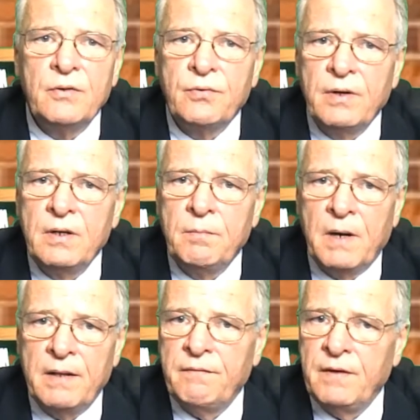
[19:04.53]
treated
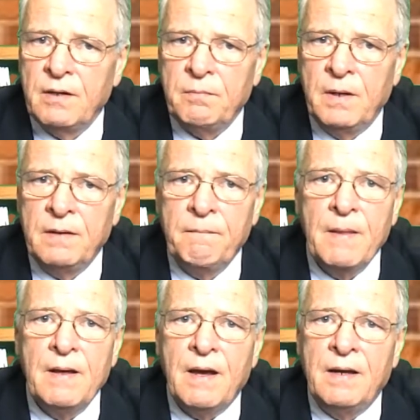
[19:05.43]
by the Viet Minh,
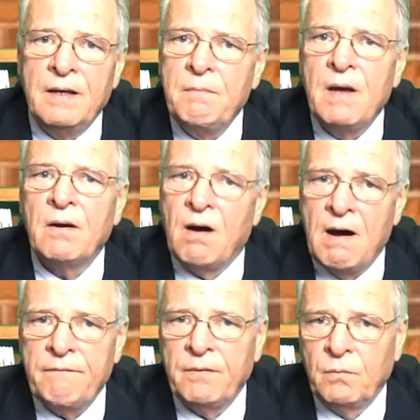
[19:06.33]
and he met
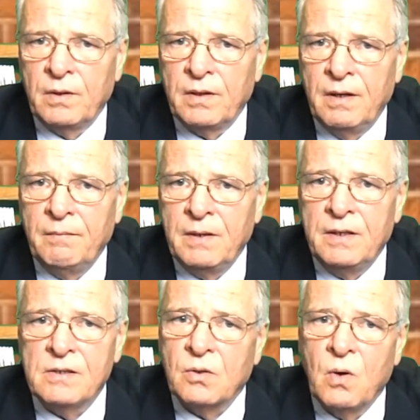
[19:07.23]
often with them in
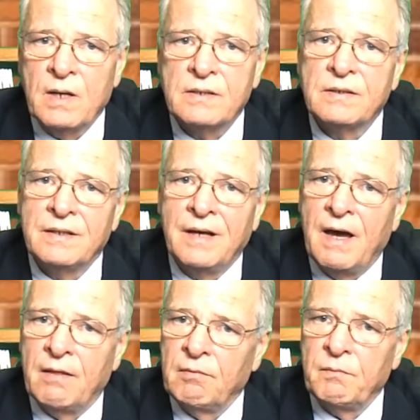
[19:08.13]
his quest to
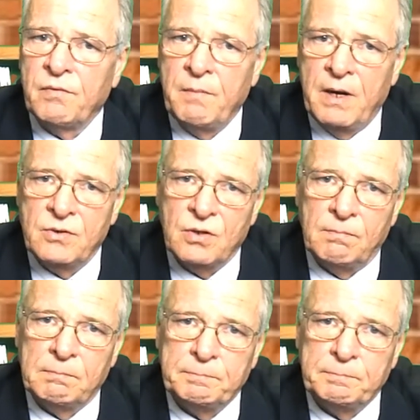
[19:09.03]
gather information.